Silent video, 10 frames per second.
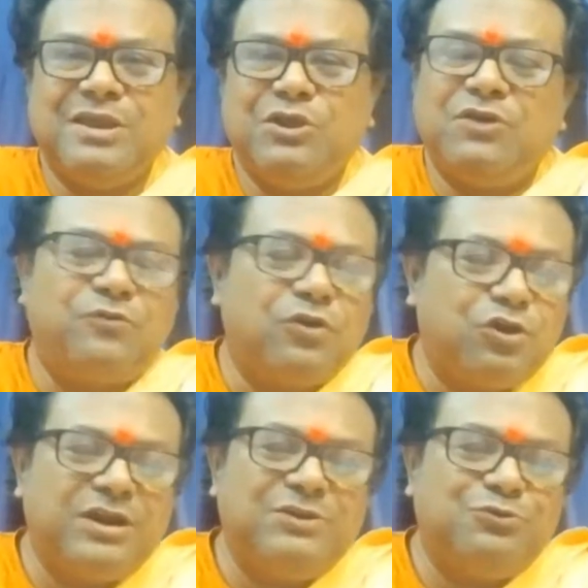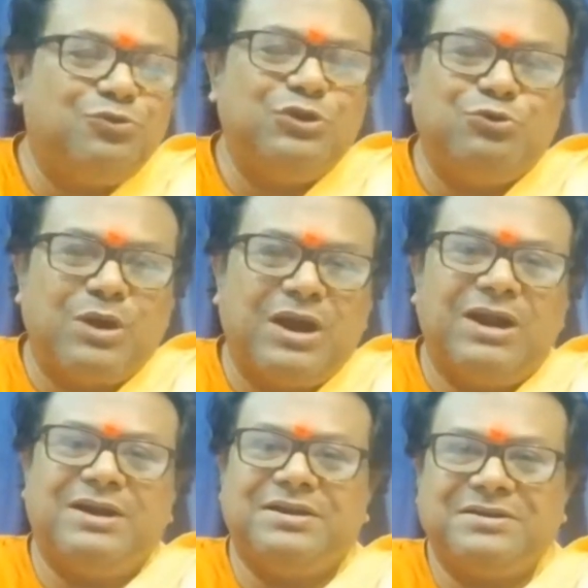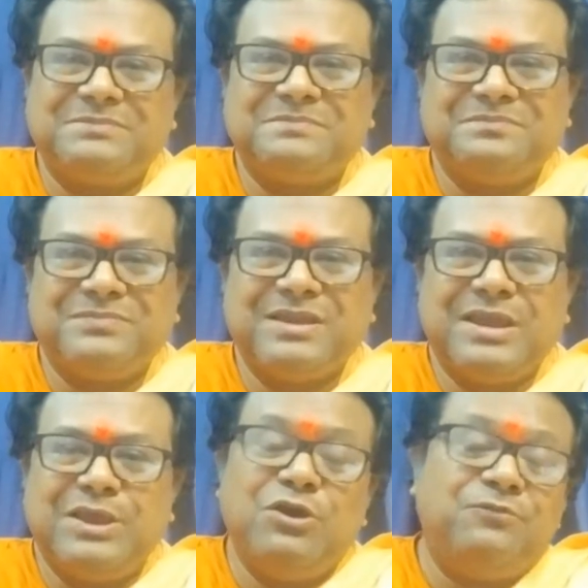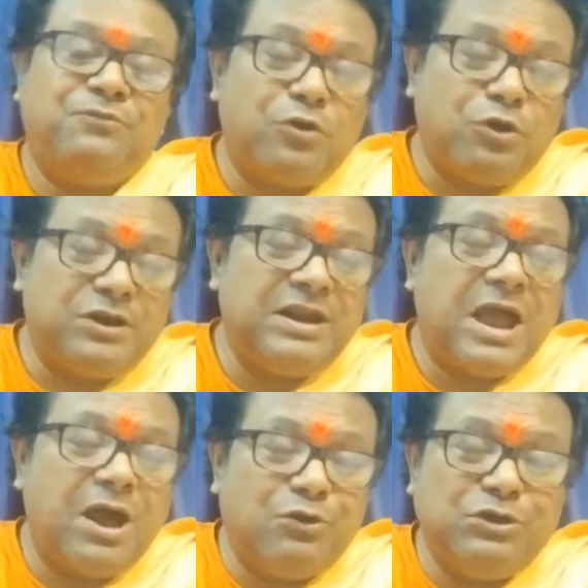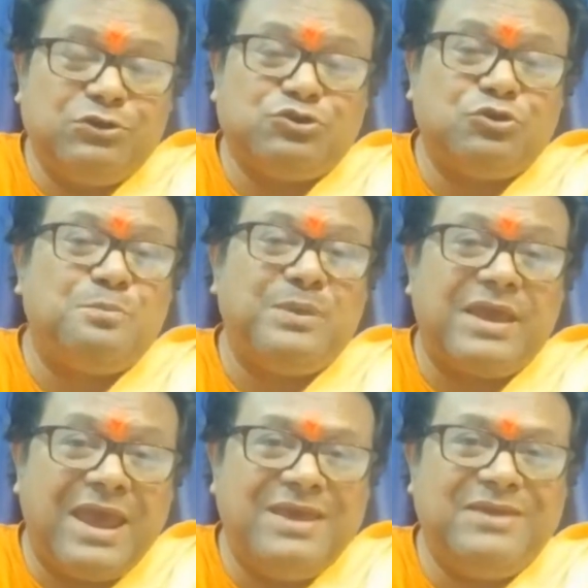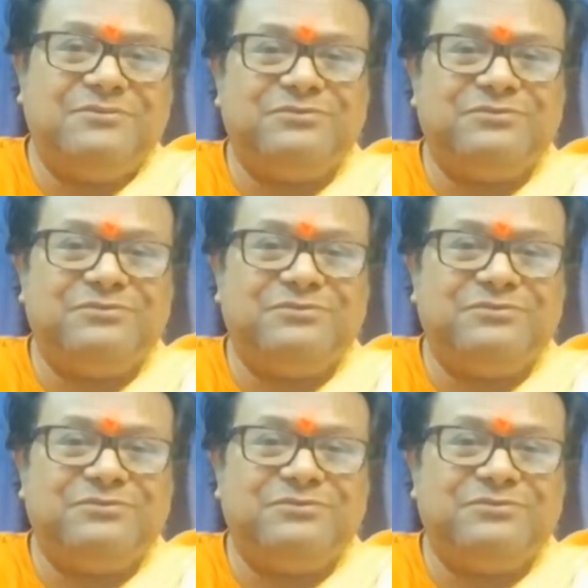You have forgotten who you are. You have forgotten how you should behave.